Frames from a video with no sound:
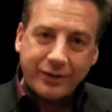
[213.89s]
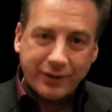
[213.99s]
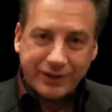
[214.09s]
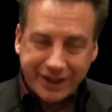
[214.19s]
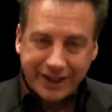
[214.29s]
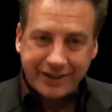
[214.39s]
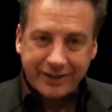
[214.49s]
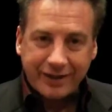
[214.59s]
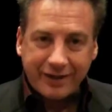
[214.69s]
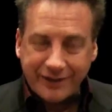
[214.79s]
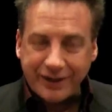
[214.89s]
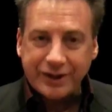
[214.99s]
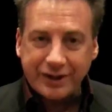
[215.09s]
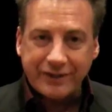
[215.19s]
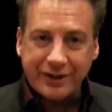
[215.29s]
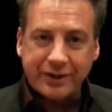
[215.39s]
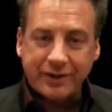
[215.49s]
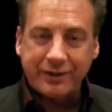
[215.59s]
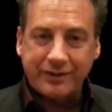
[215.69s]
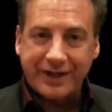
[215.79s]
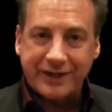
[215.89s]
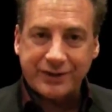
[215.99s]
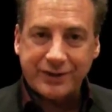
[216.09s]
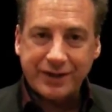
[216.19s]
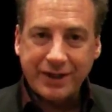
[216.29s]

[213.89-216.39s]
retire off each individual who invests.